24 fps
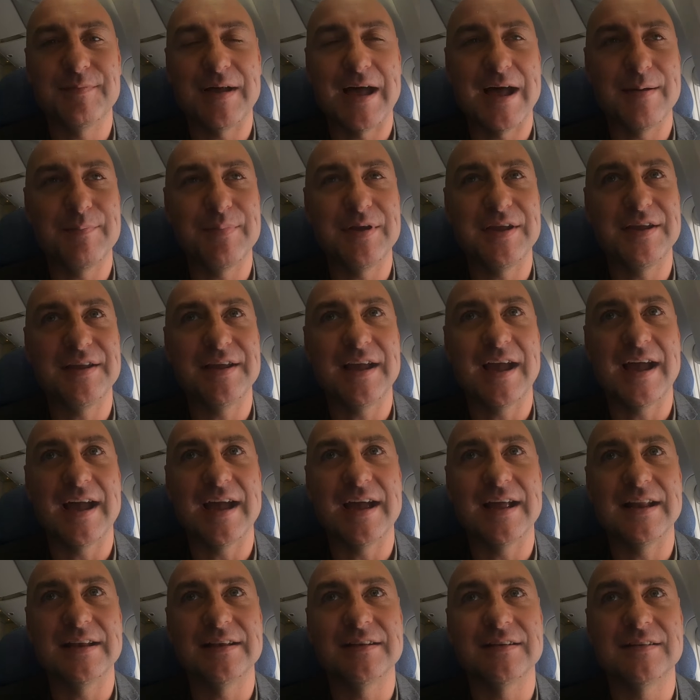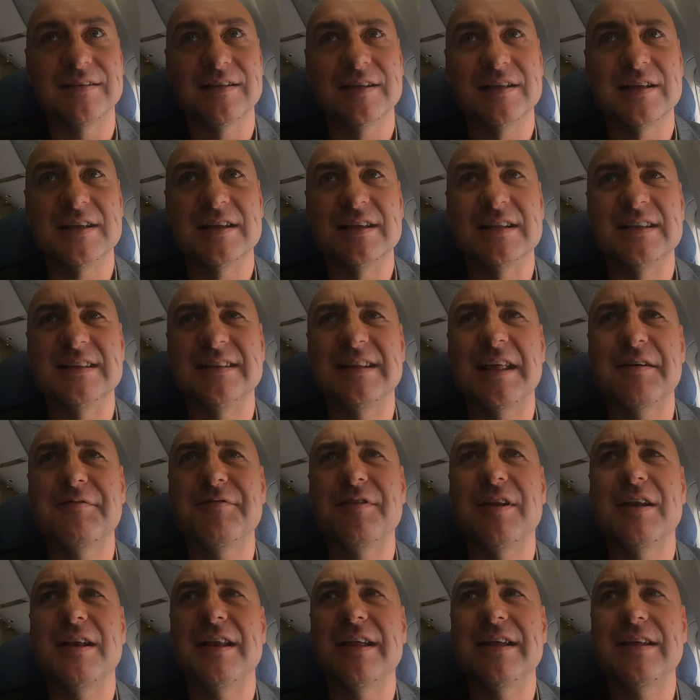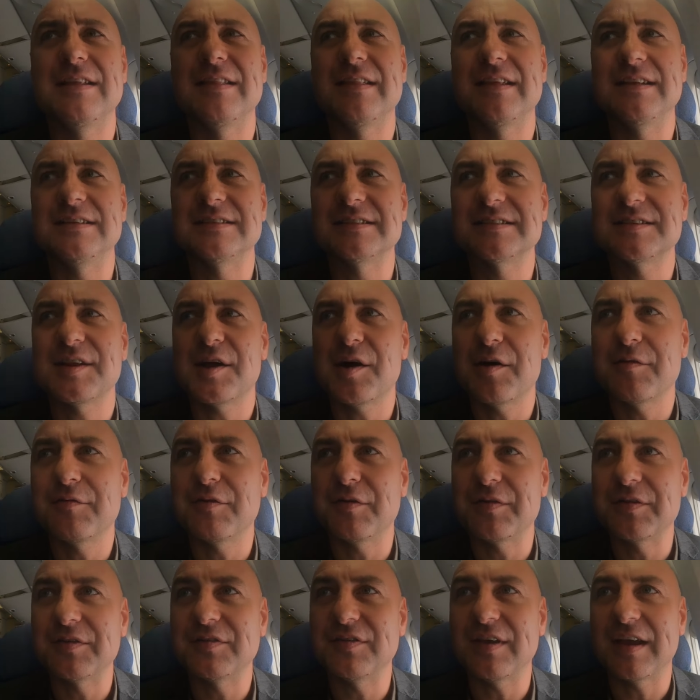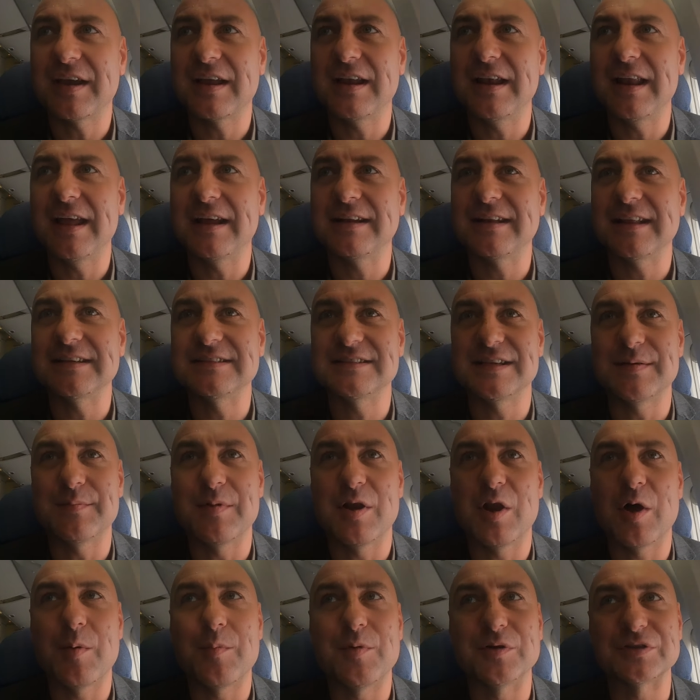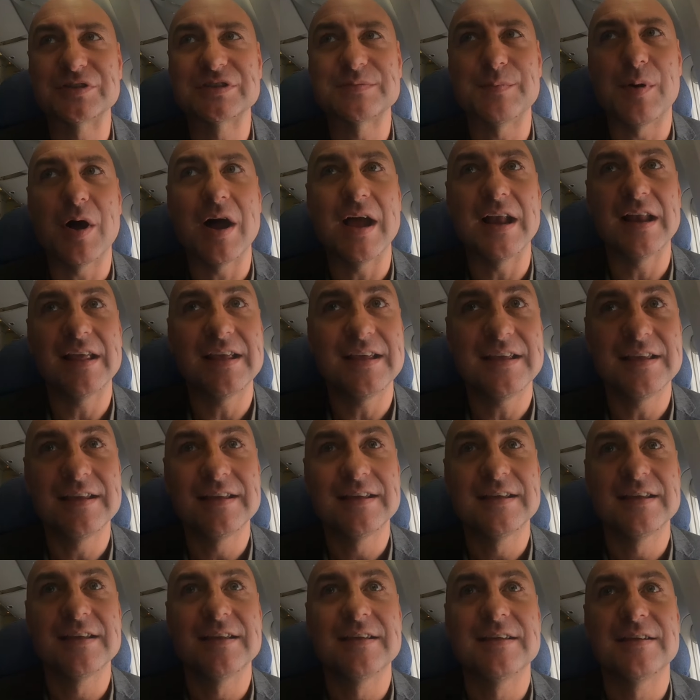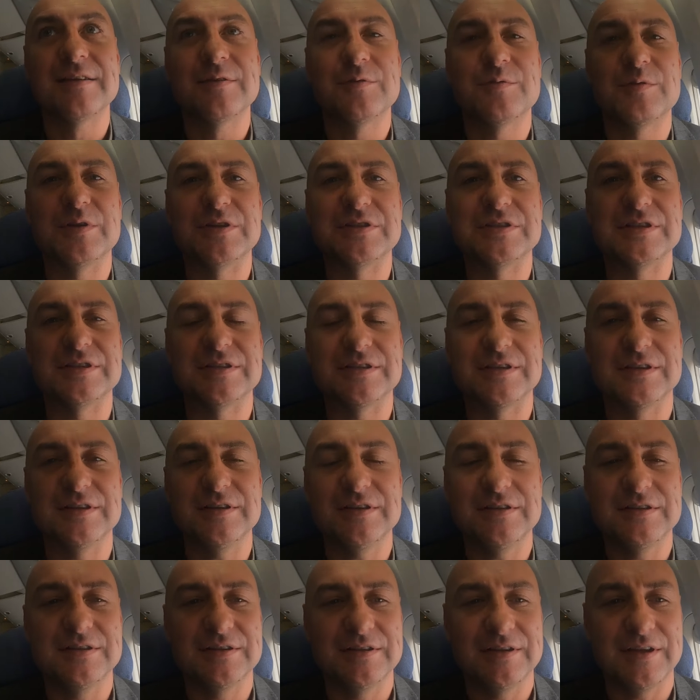Happy, and definitely the staff on the second leg, they seem a lot more smiley, which is good.